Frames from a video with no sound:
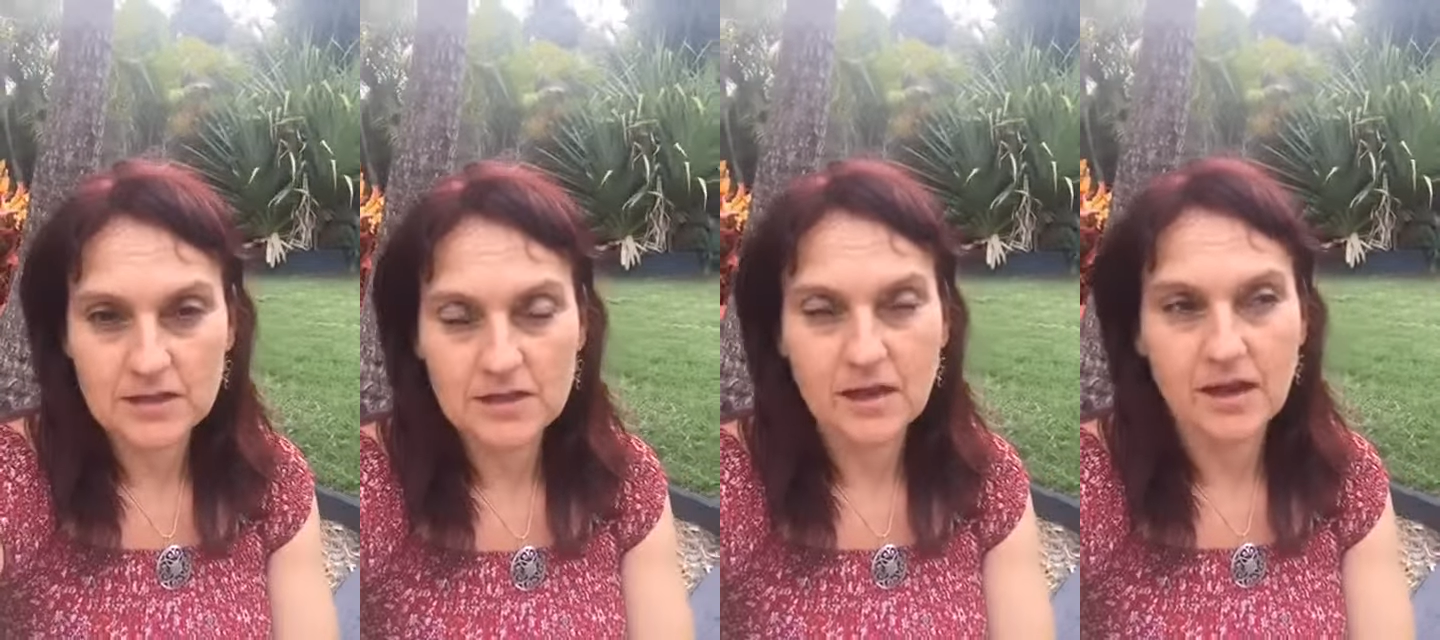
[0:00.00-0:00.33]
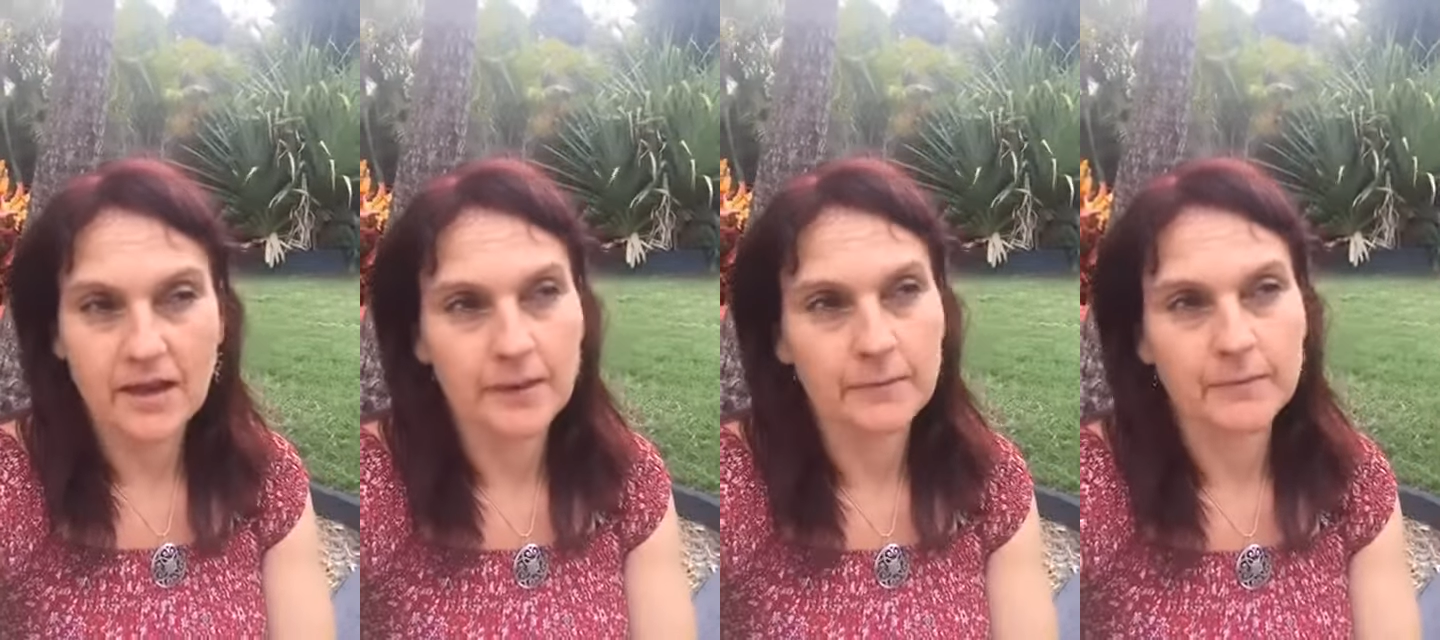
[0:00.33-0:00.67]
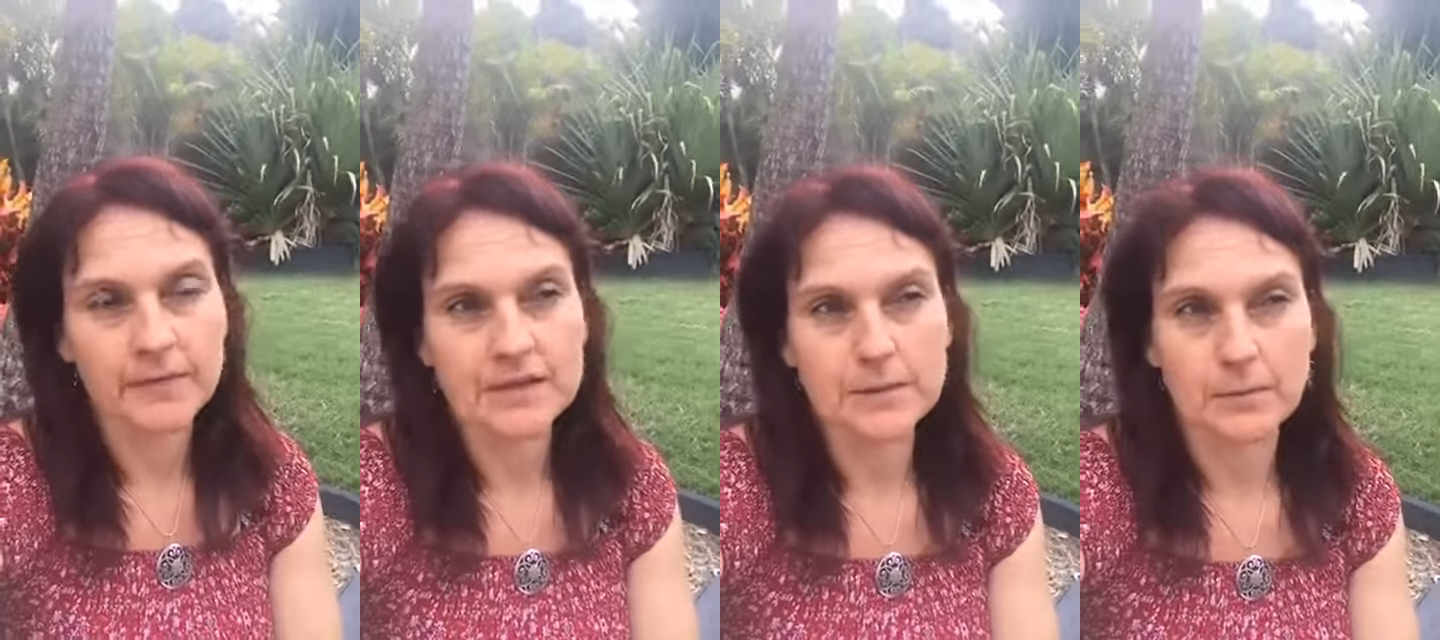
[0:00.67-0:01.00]

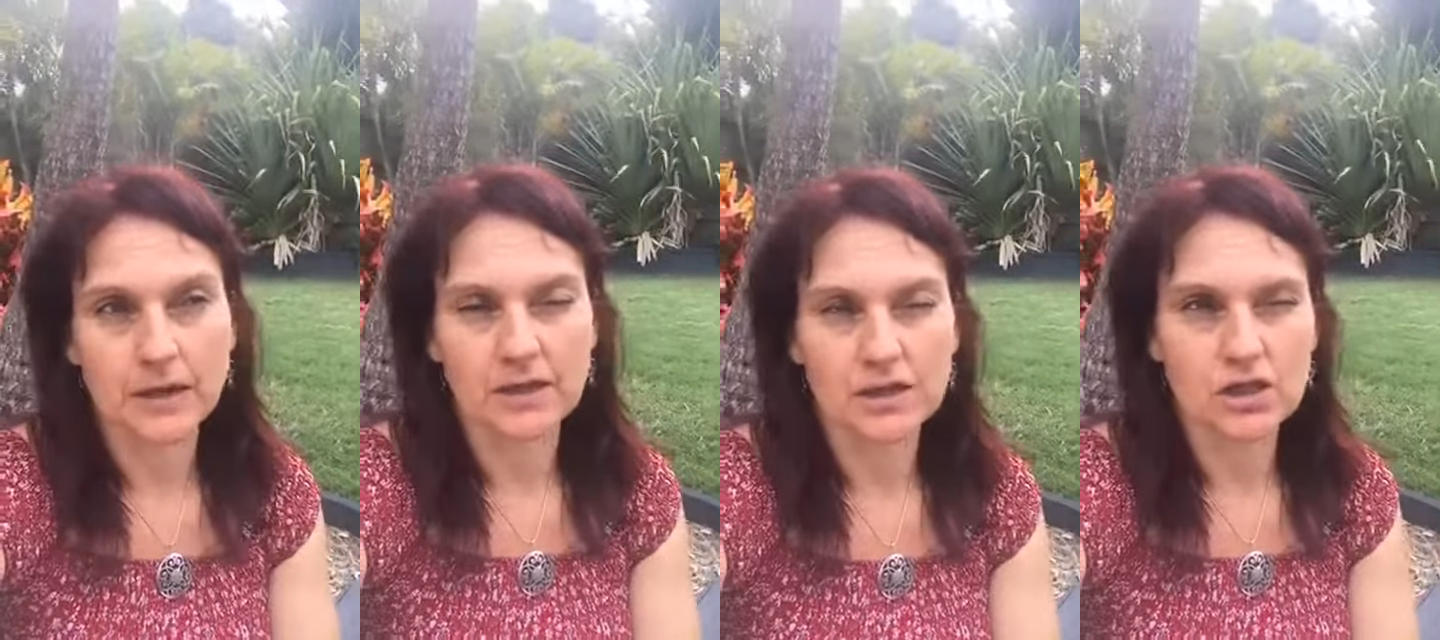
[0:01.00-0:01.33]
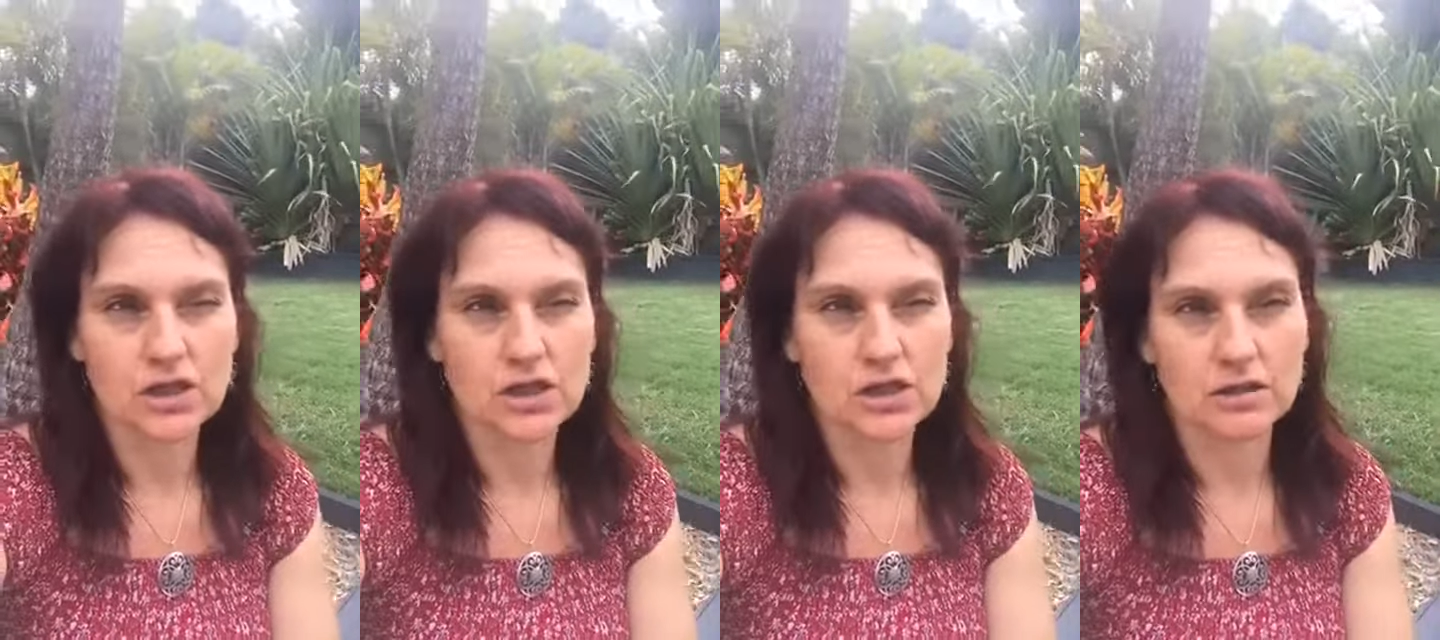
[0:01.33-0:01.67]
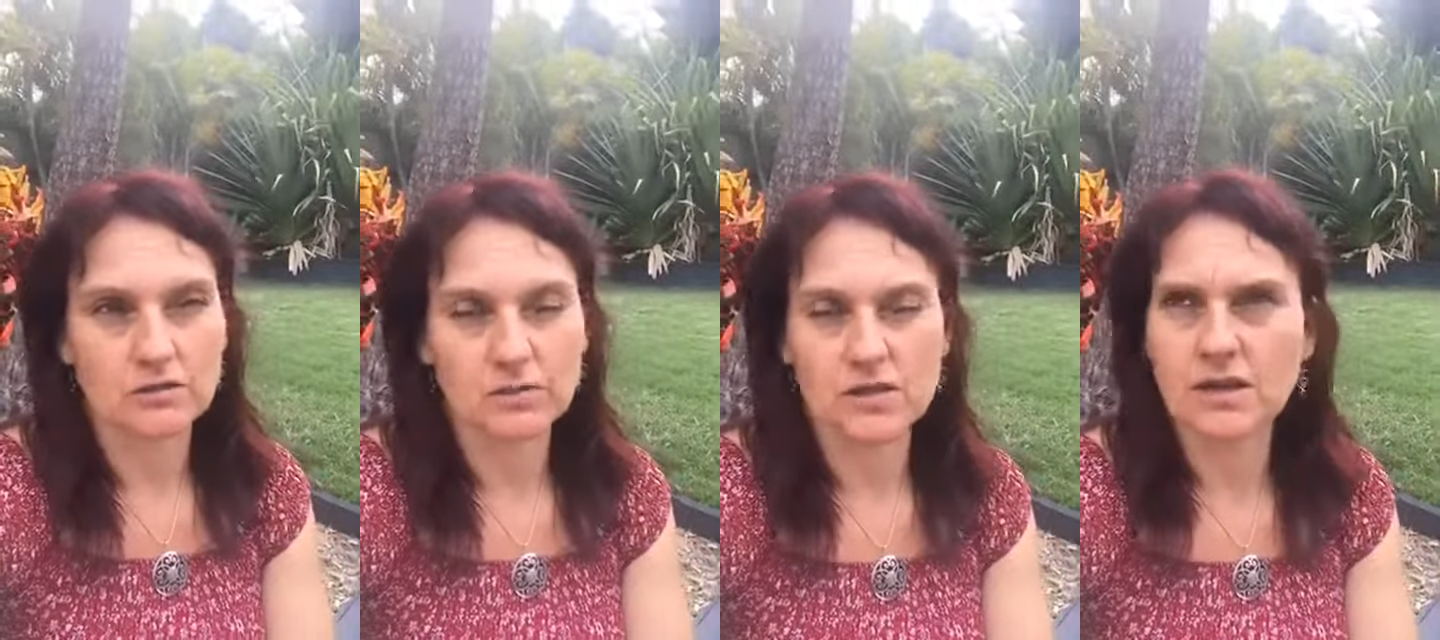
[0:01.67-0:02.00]
It's about,
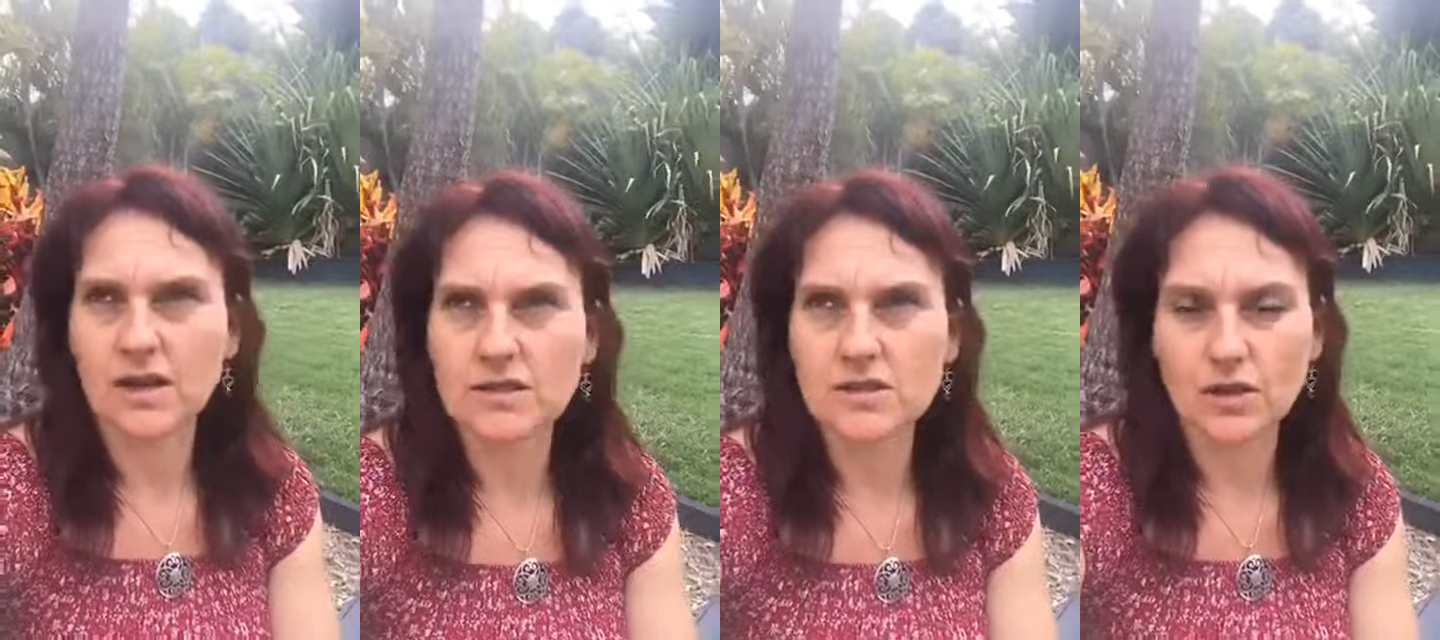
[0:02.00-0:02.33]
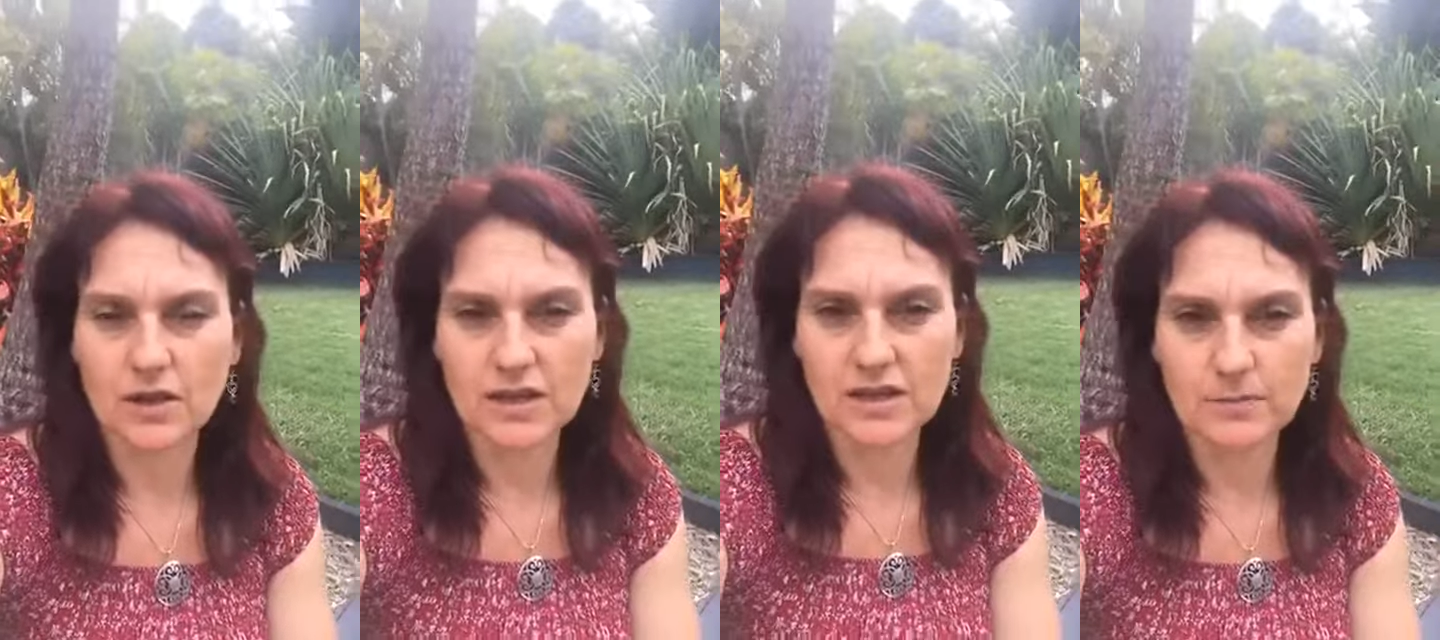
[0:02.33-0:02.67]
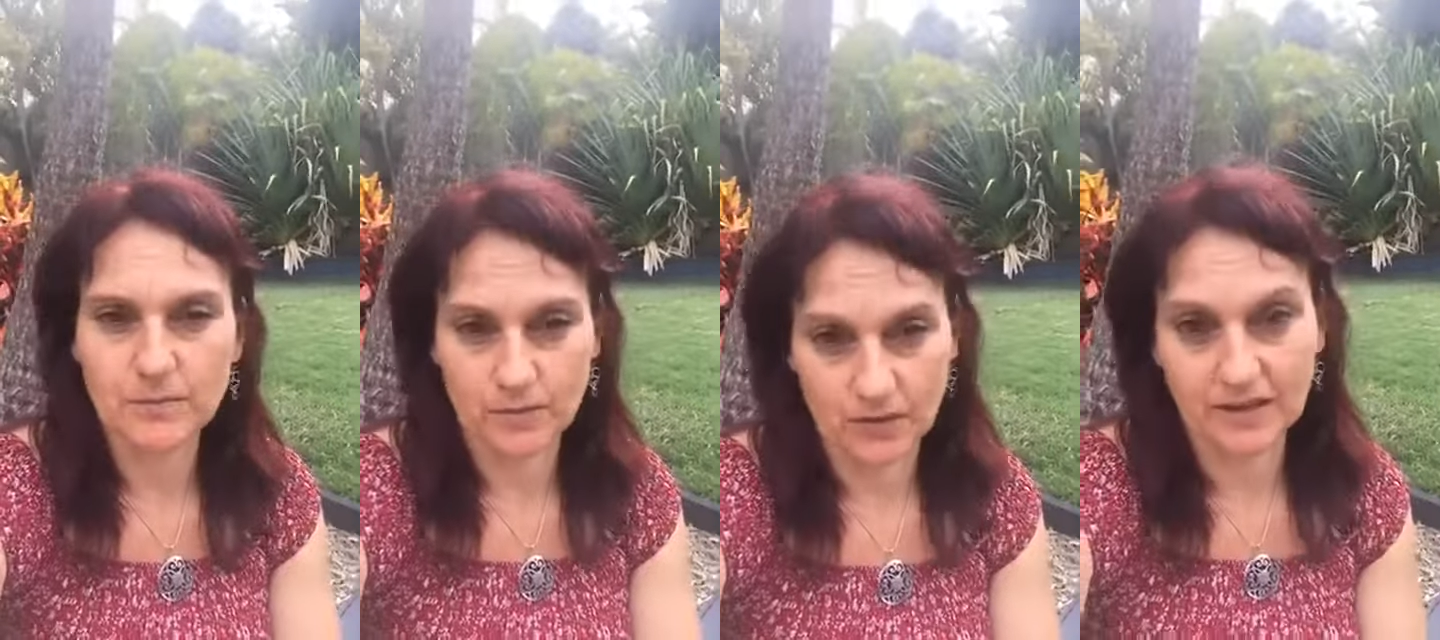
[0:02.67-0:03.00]
was it last year or the year
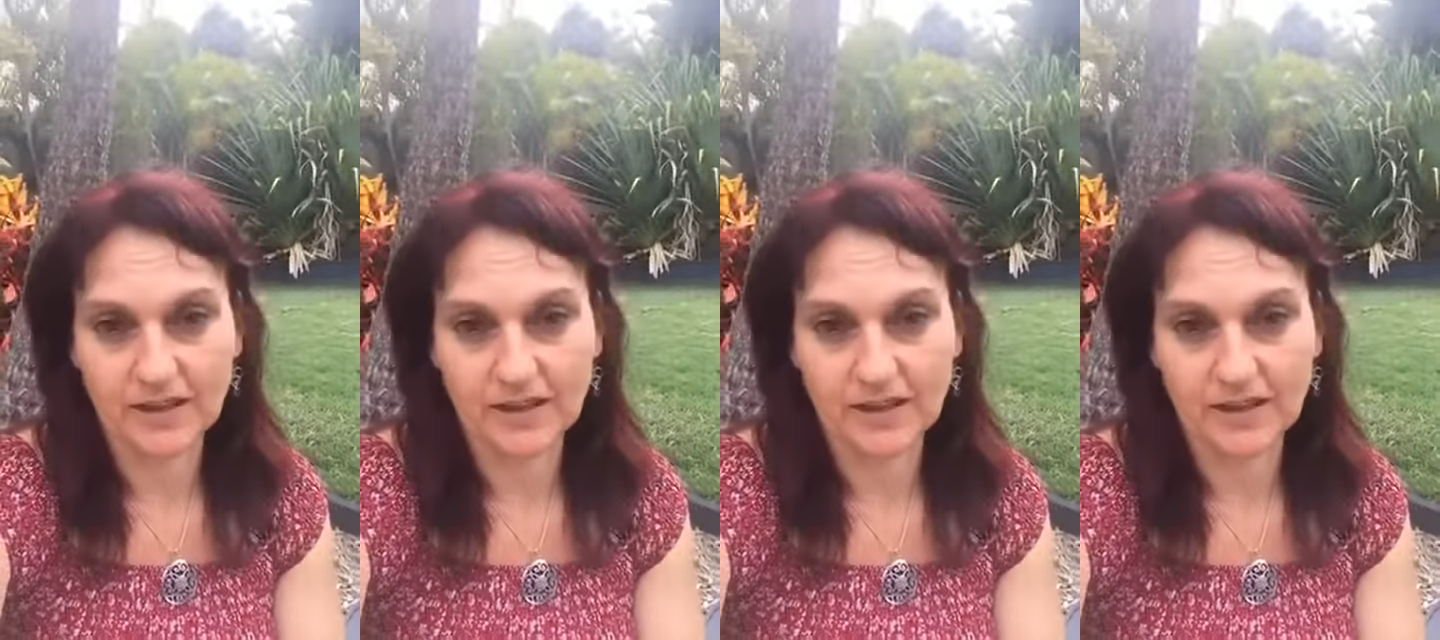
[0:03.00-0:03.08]
before?